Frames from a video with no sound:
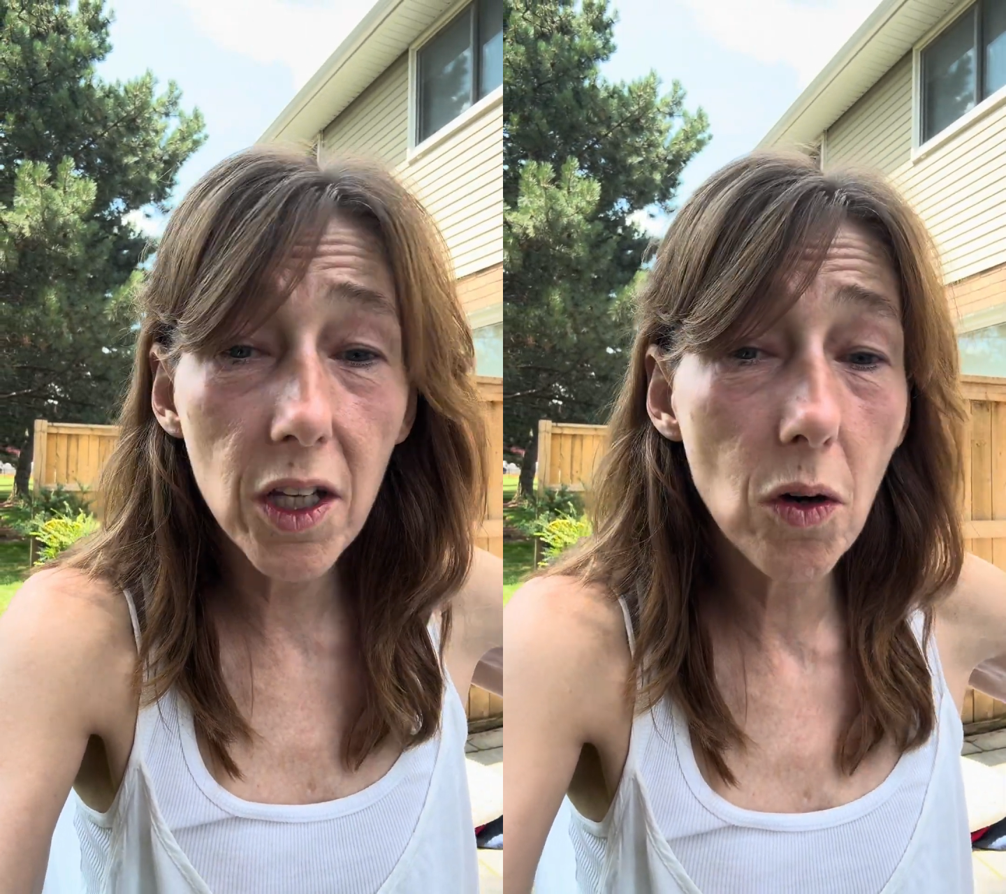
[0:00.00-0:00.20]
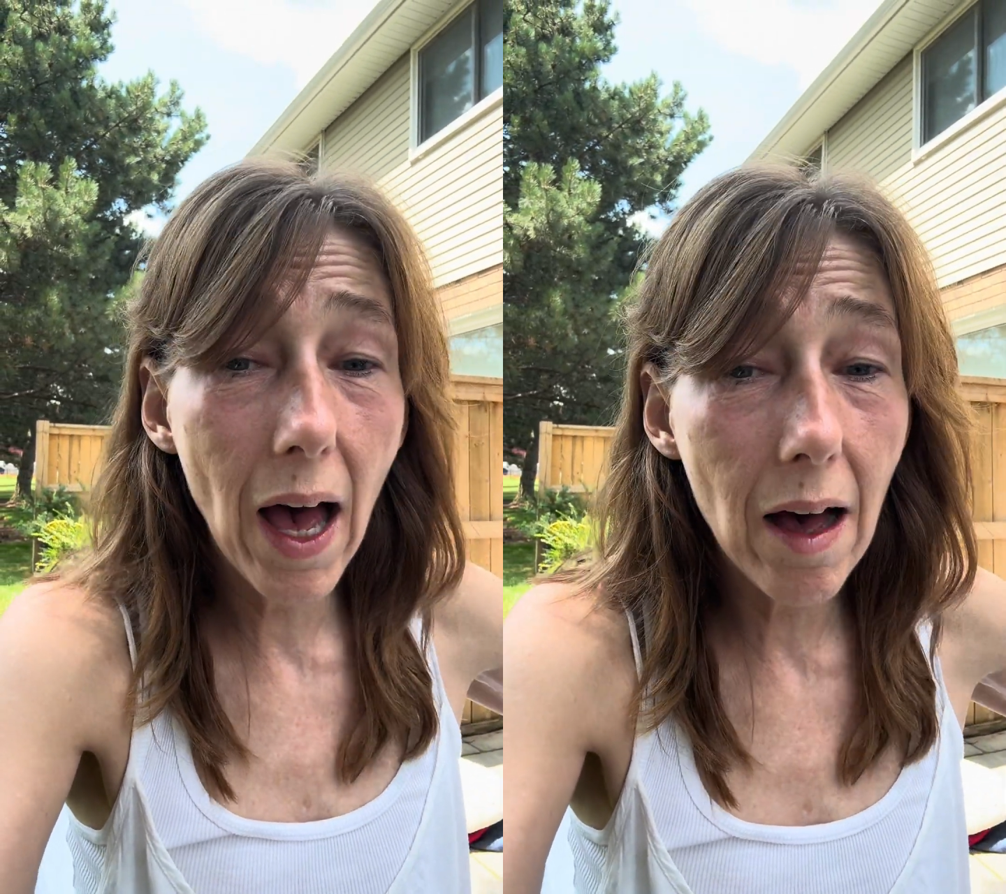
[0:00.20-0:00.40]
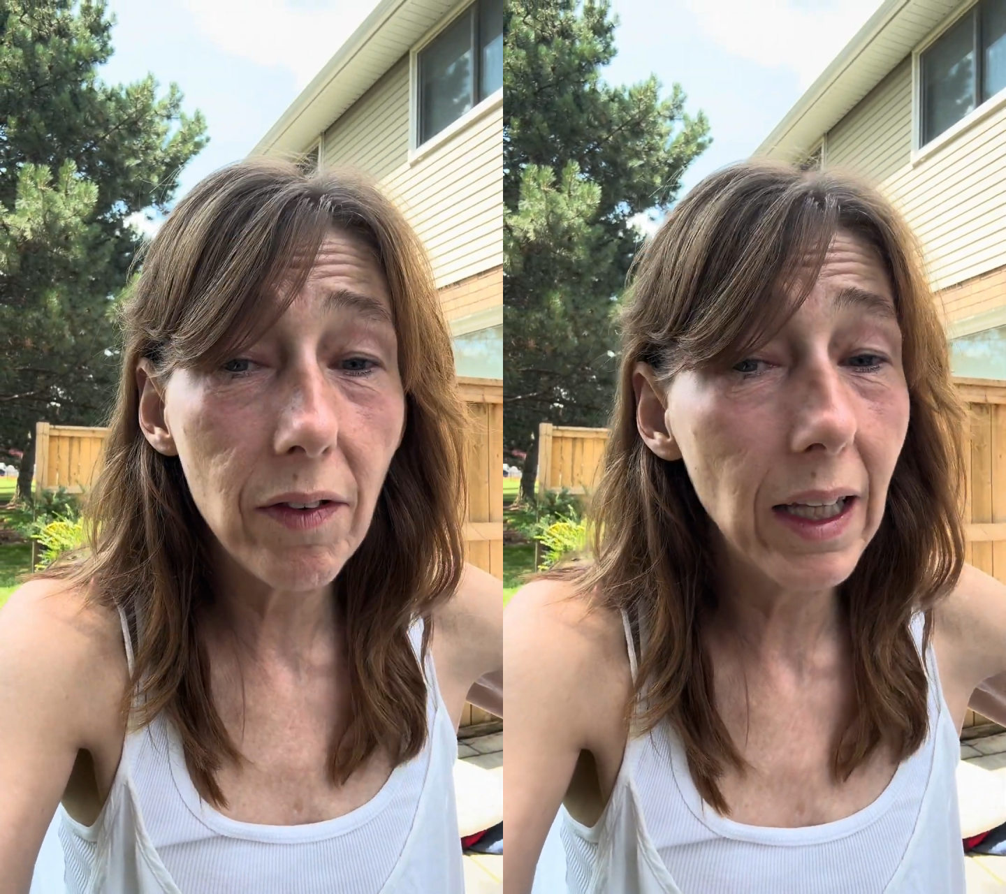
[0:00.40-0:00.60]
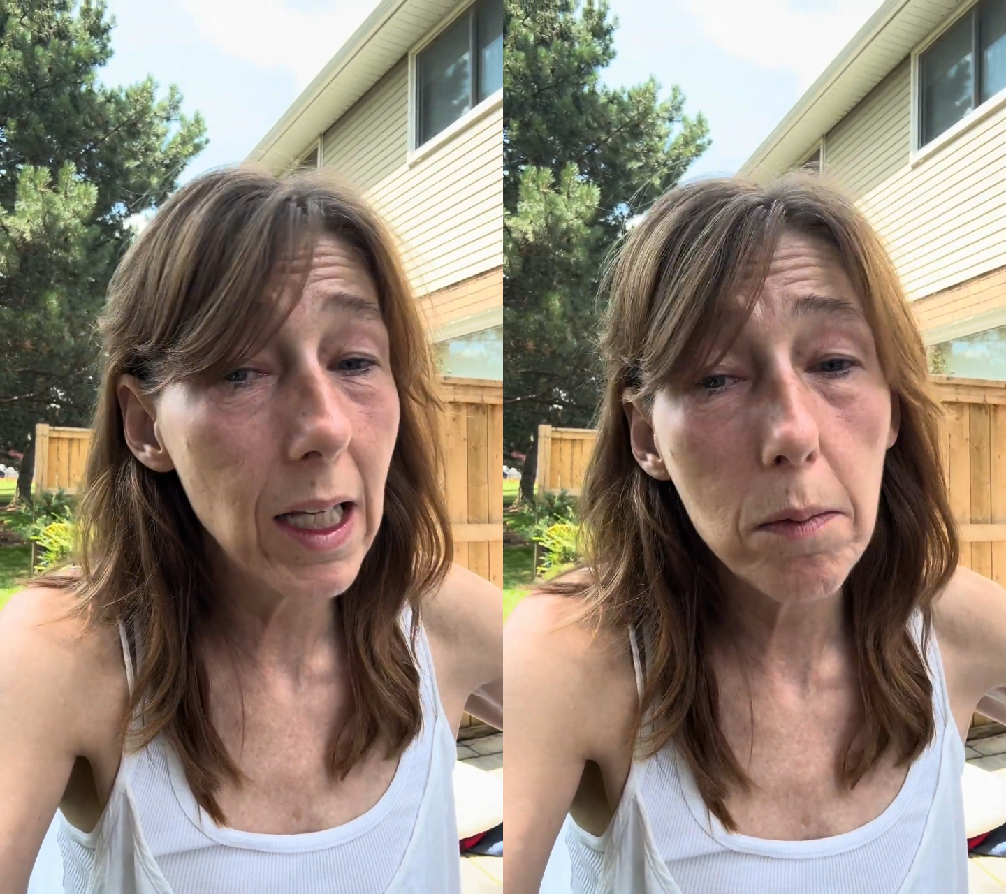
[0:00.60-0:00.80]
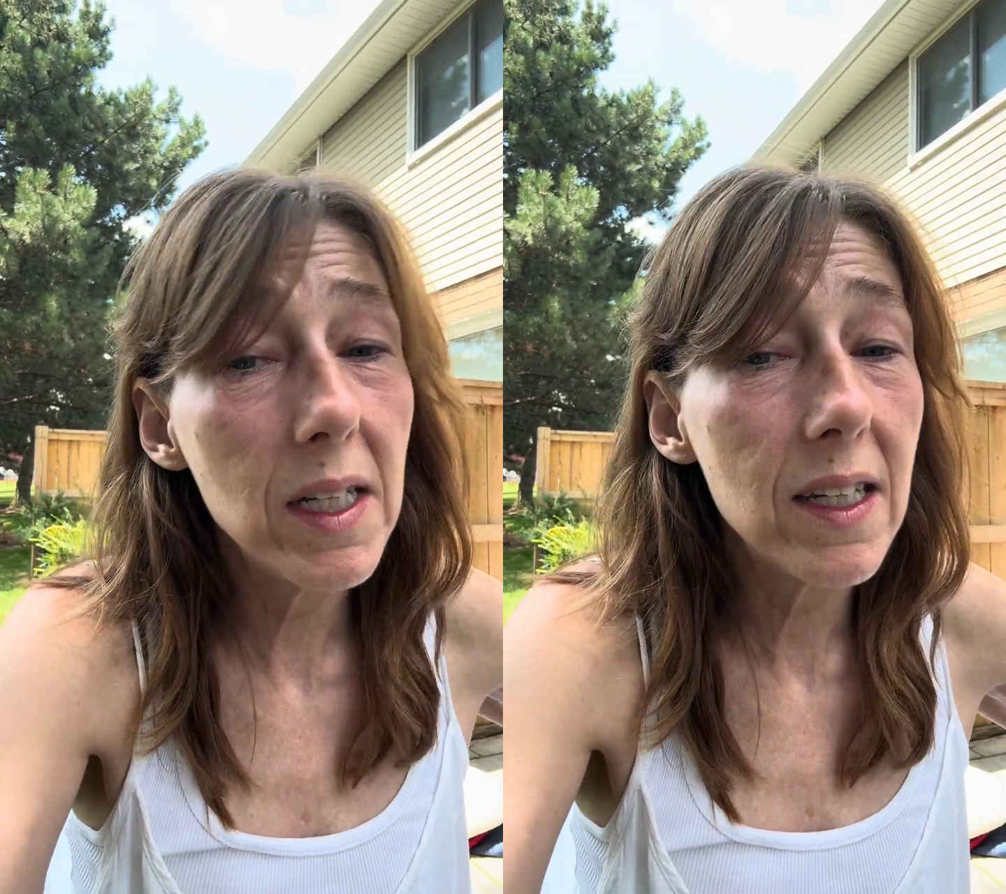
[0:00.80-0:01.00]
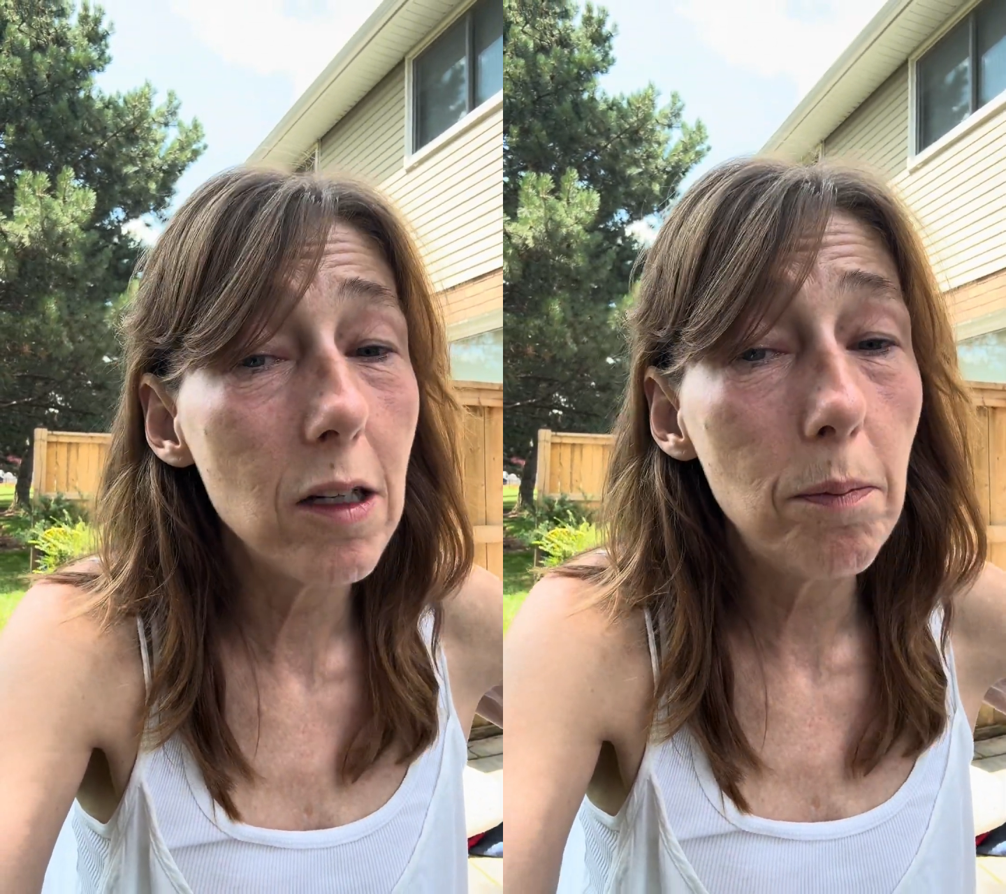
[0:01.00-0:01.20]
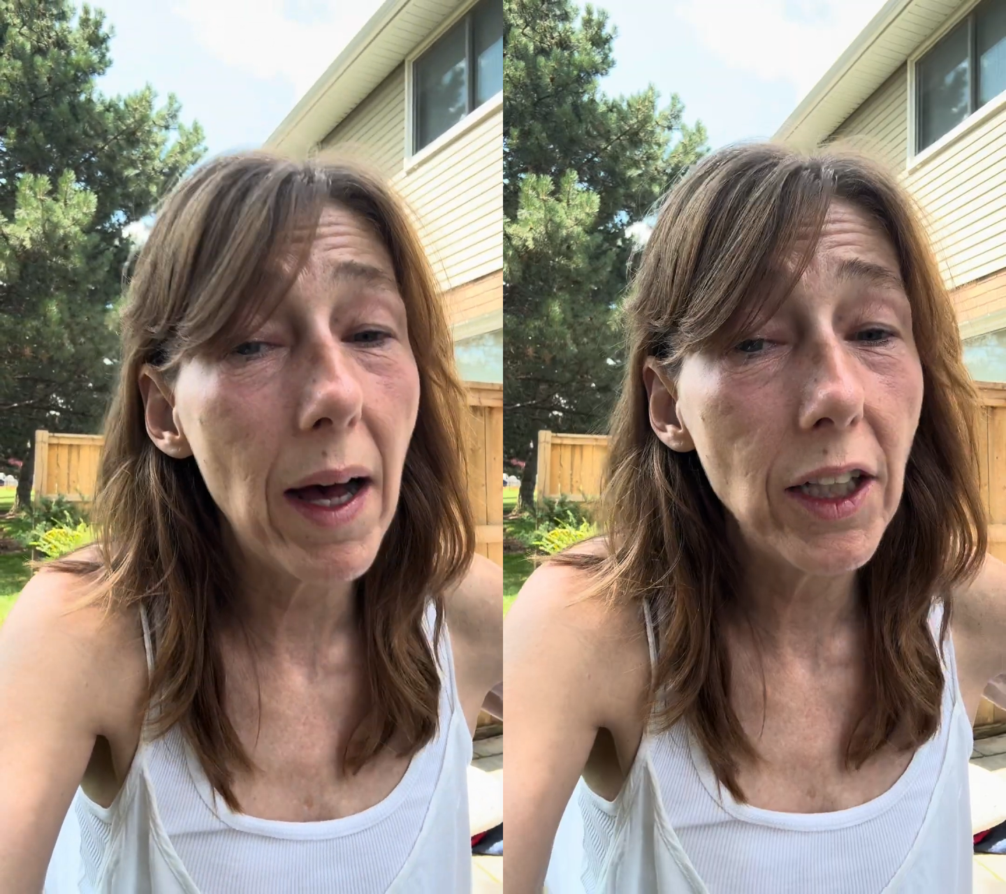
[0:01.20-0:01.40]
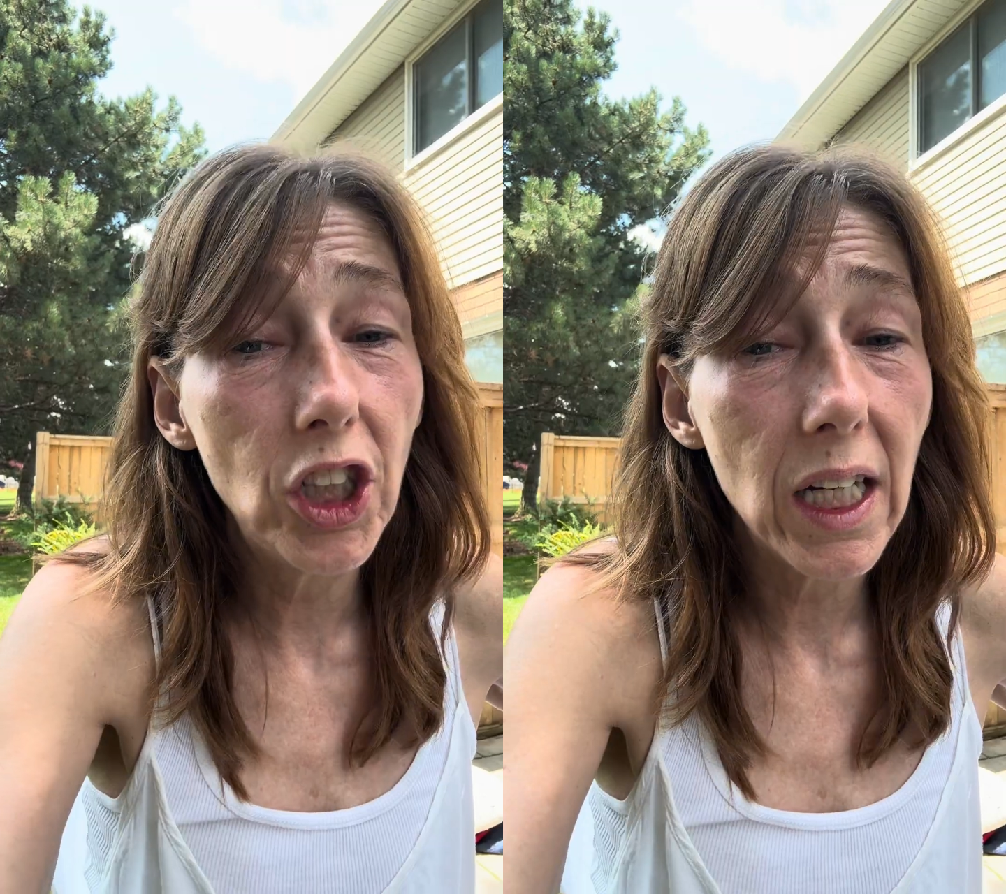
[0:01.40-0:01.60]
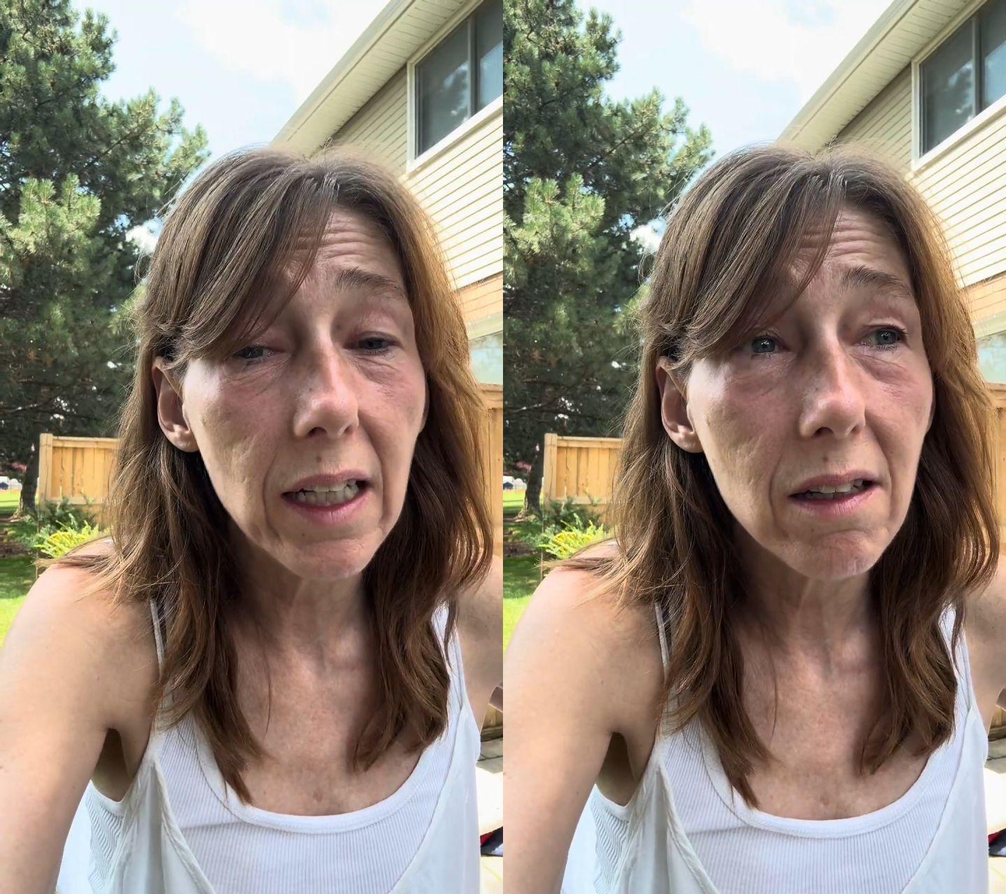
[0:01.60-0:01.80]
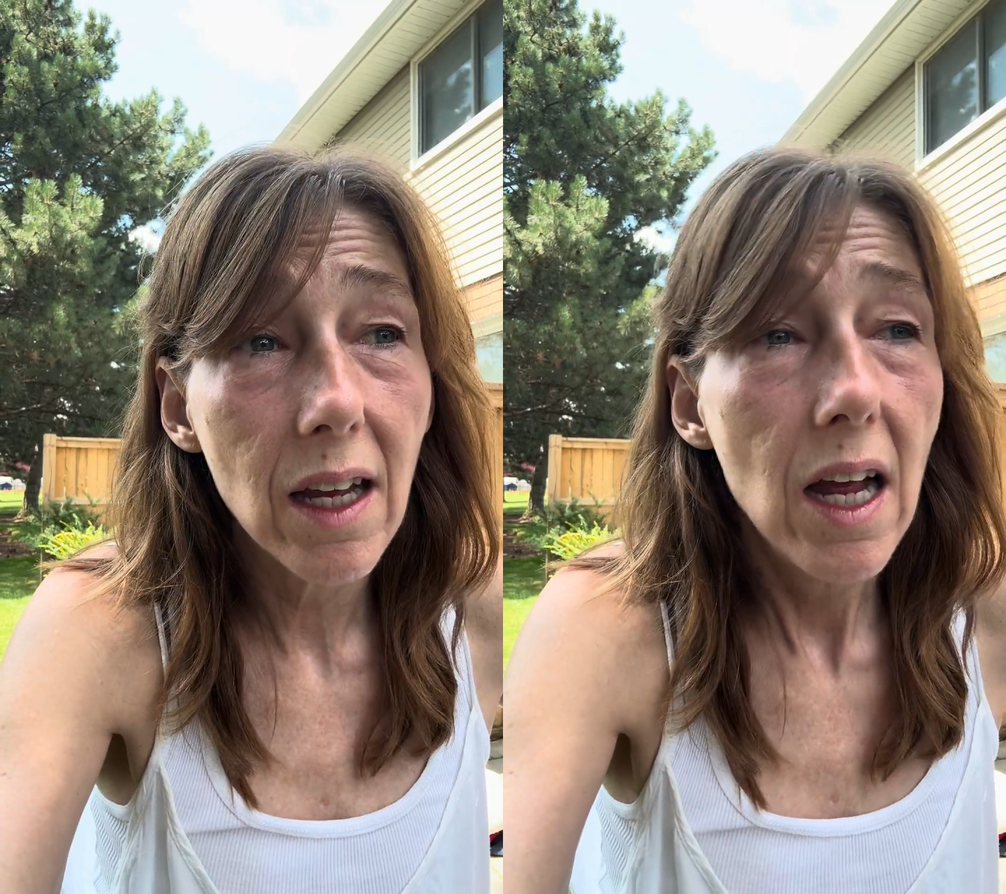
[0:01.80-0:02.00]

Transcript: you have a limited budget